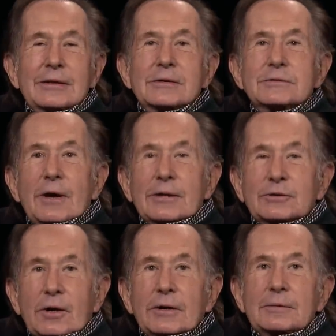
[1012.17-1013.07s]
So it
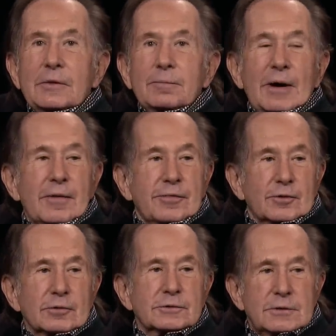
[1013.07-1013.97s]
took them about
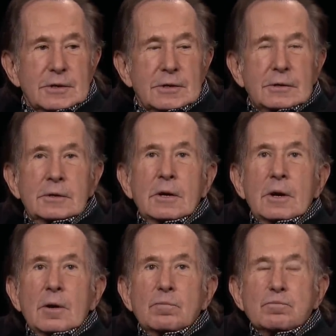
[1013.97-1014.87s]
13
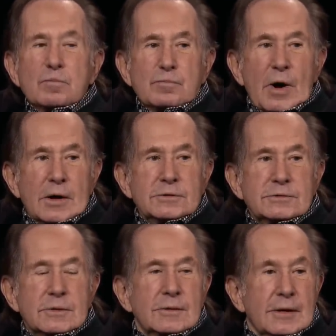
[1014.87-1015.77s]
months,
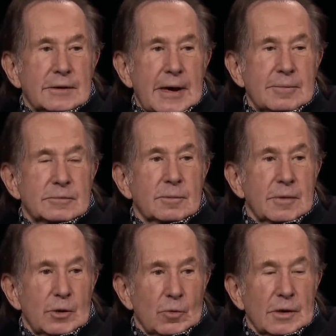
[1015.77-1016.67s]
and they came to
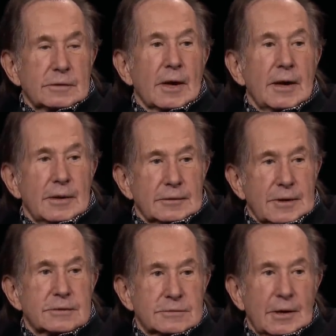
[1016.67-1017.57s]
me one day and
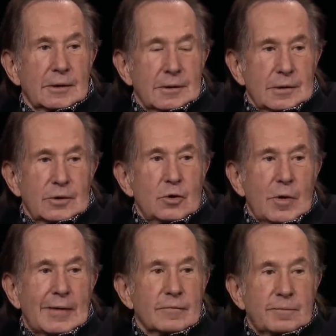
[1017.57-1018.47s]
they said, You
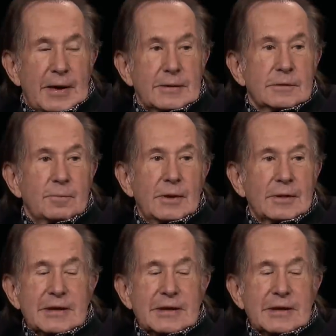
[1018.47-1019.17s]
haven't paid the bill.